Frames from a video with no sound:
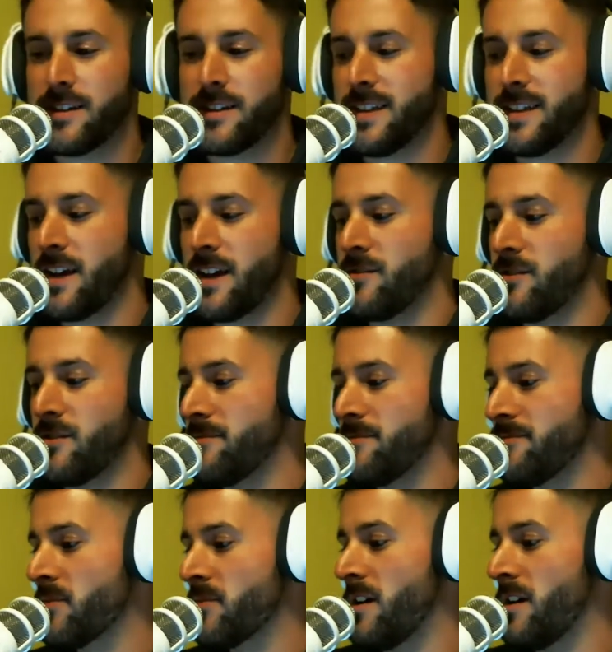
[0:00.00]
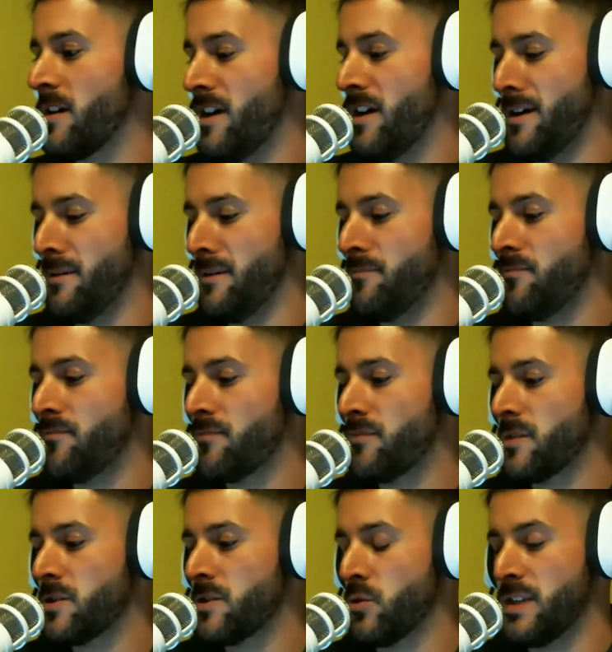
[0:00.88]
Exactly. So
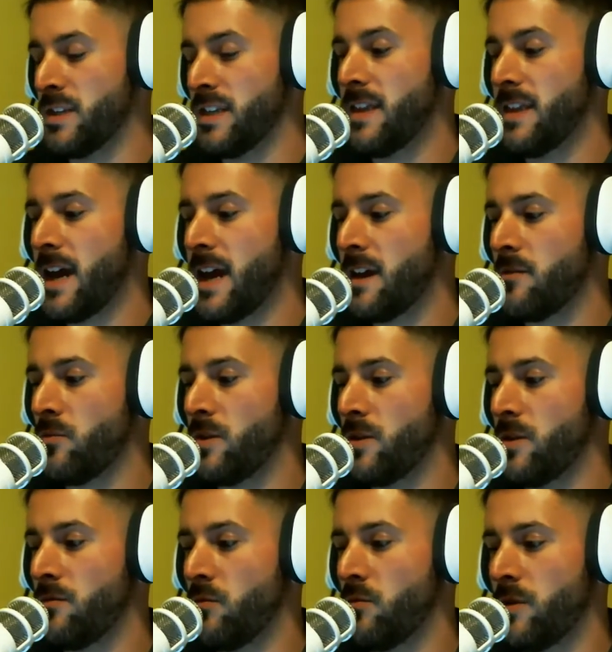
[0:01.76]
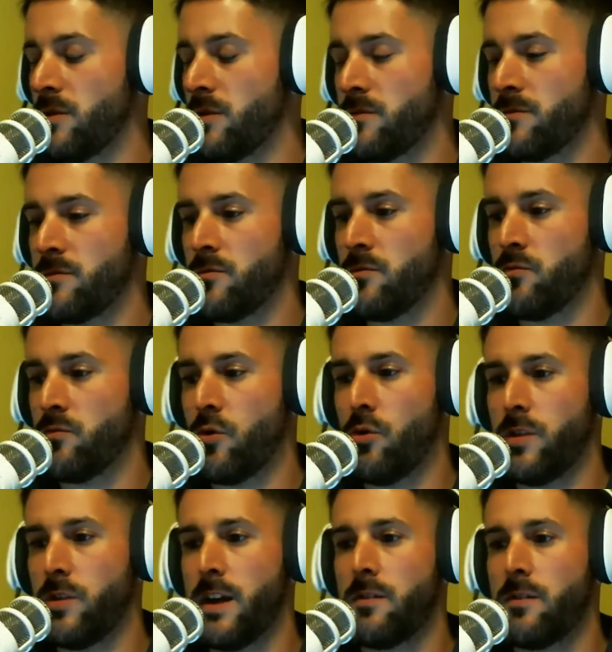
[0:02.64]
we did that. We
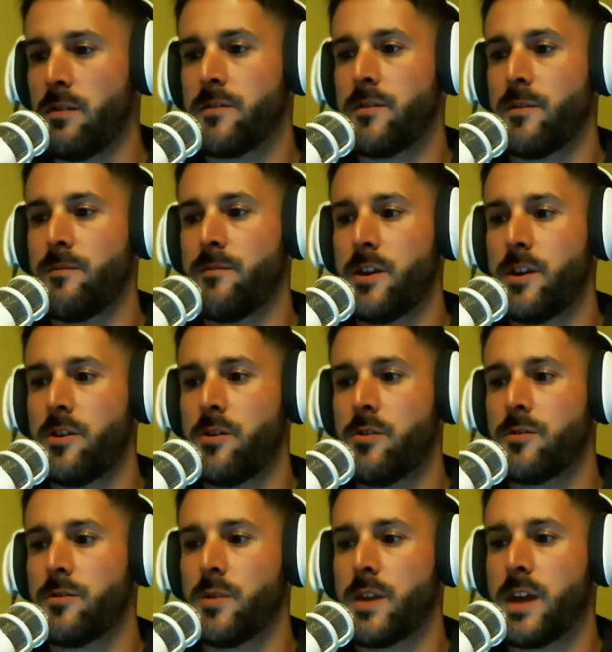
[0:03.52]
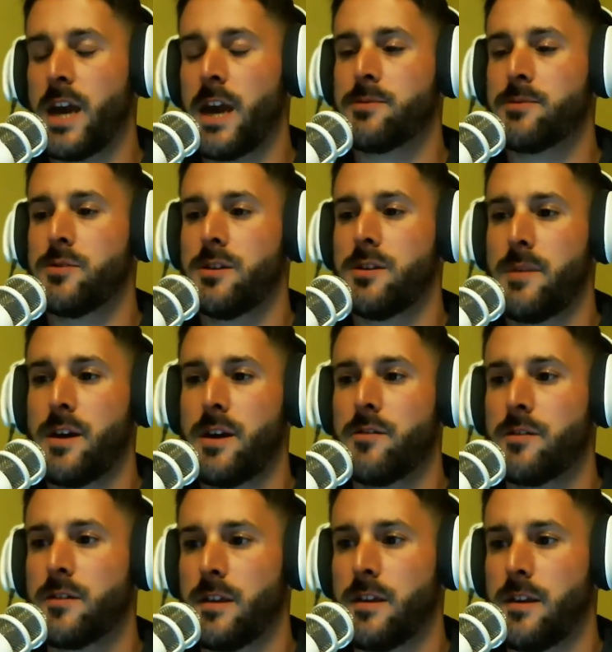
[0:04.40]
rolled out some videos and we captured
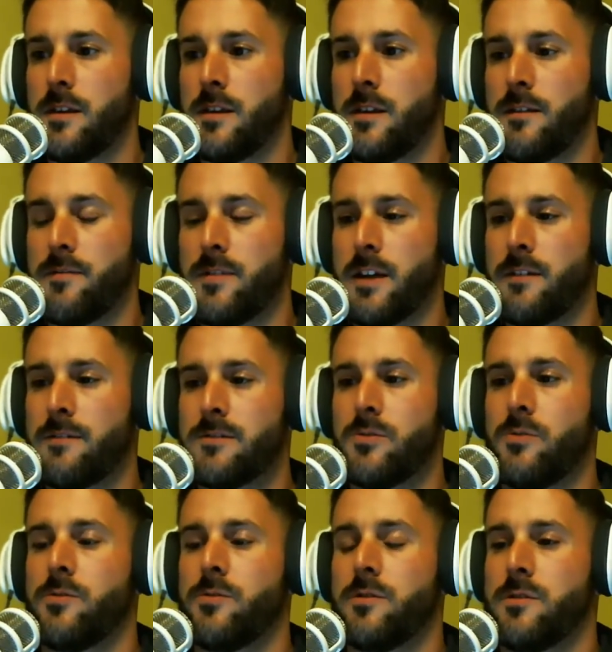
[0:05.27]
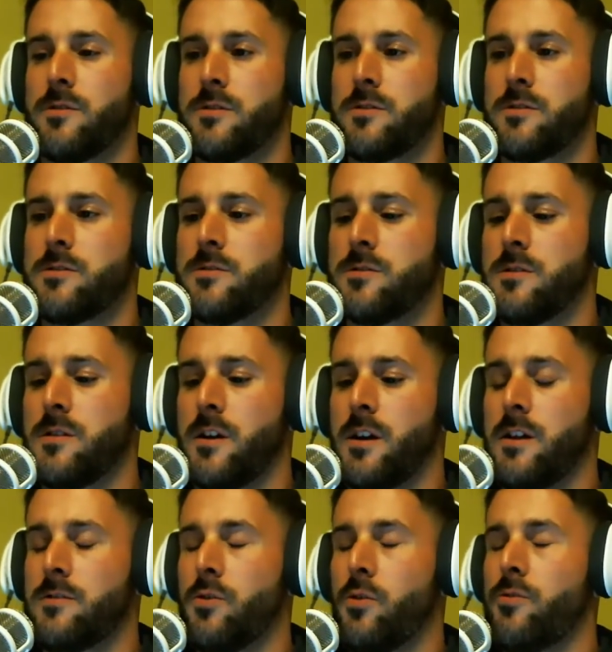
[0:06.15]
emails, and I think I've still
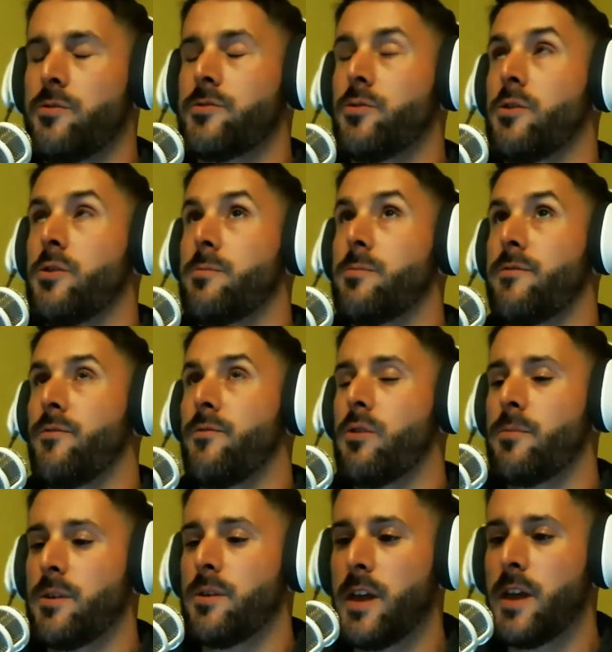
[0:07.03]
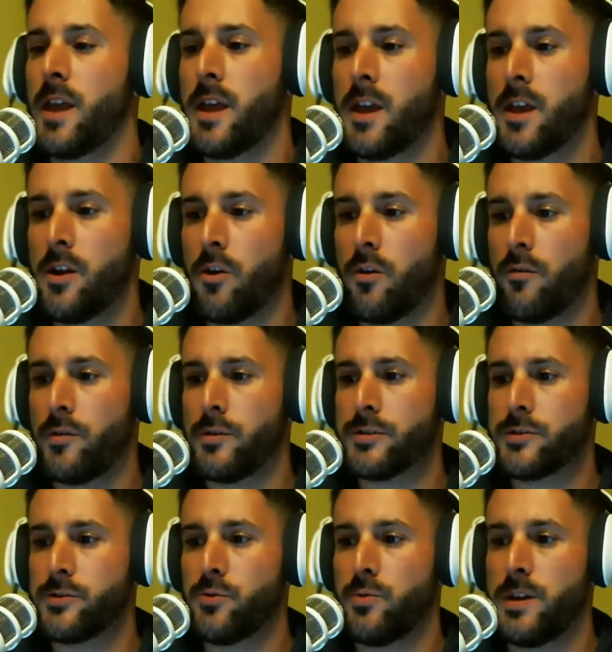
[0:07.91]
told the story before, but over
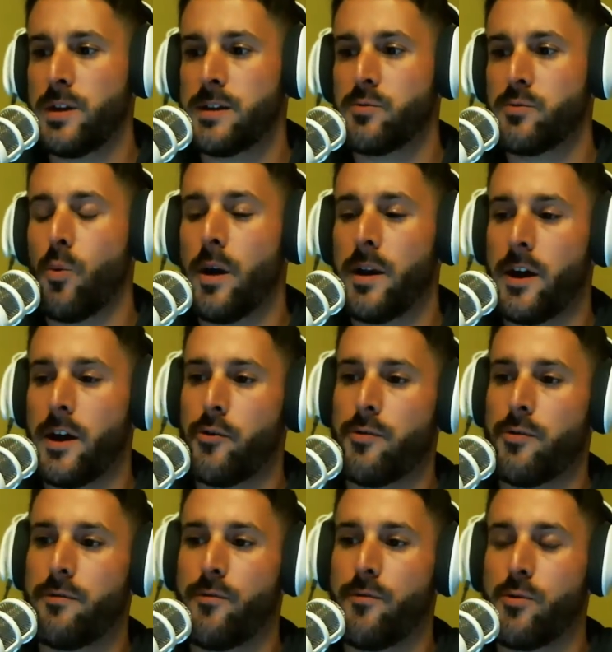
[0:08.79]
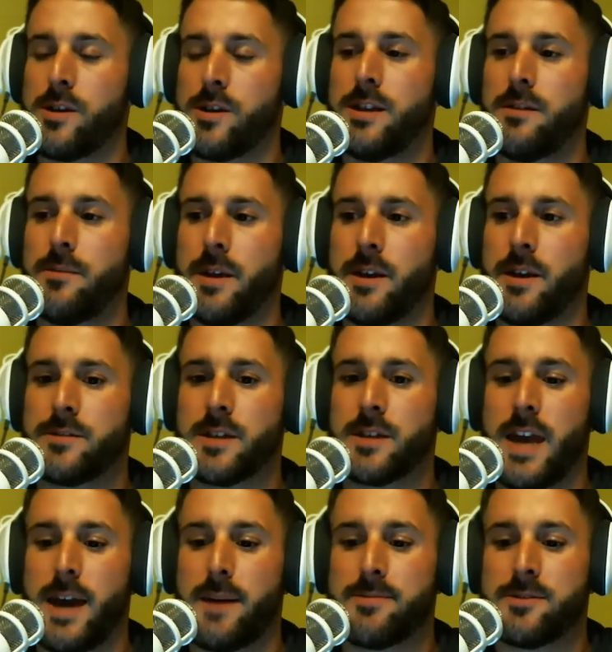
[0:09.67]
those 2 weeks, 140 emails
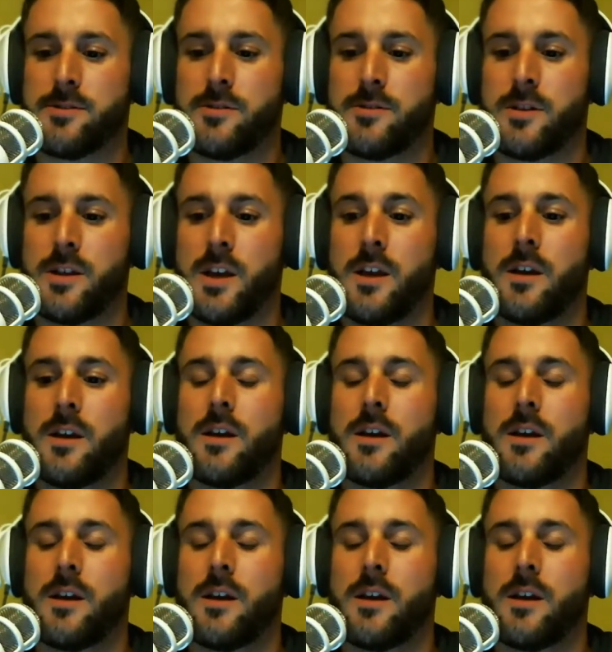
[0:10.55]
captured.